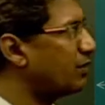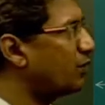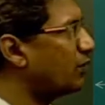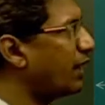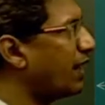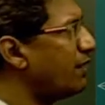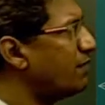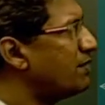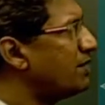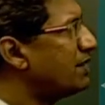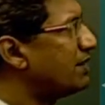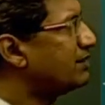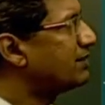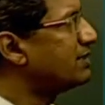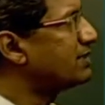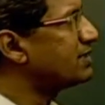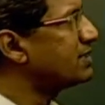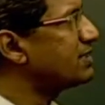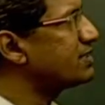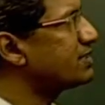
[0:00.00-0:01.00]
Okay,
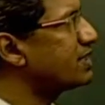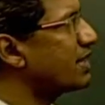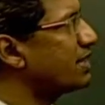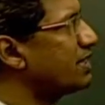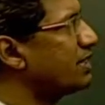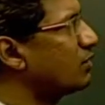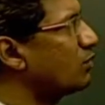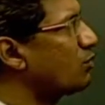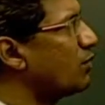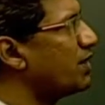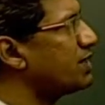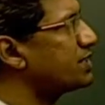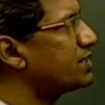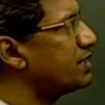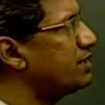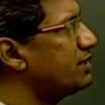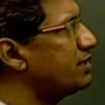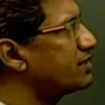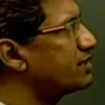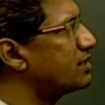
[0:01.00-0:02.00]
this is the
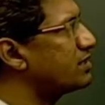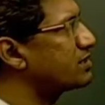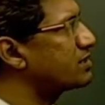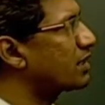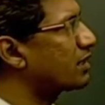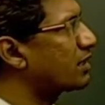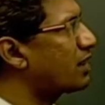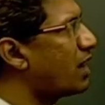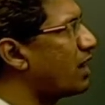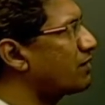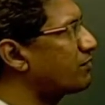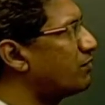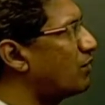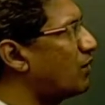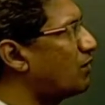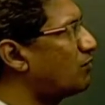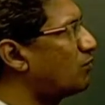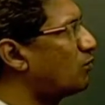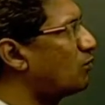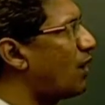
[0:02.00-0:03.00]
equation, this is the curve
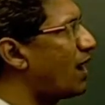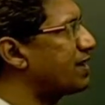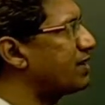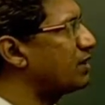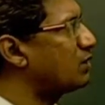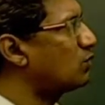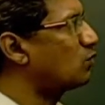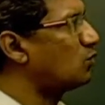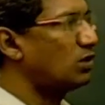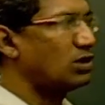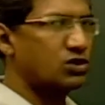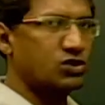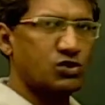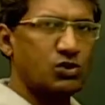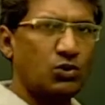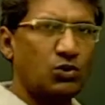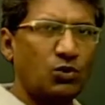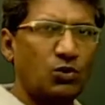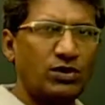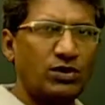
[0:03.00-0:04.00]
of y equals
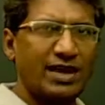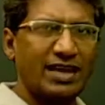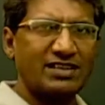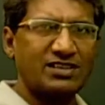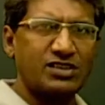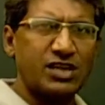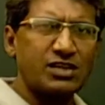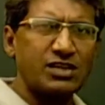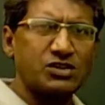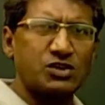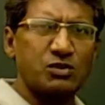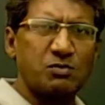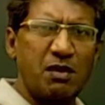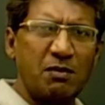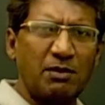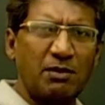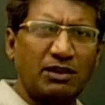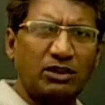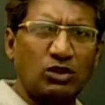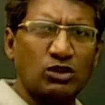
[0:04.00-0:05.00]
to root x. Just
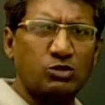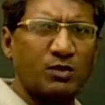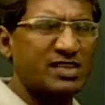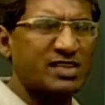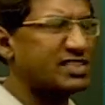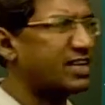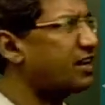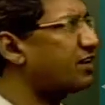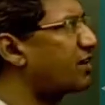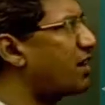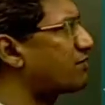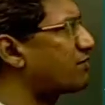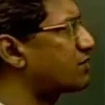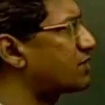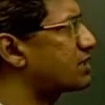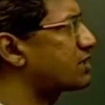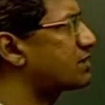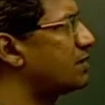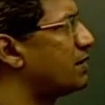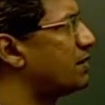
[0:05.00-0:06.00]
remember those basic
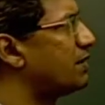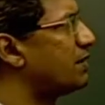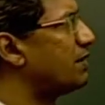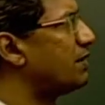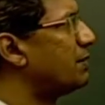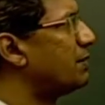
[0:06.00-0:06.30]
graphs.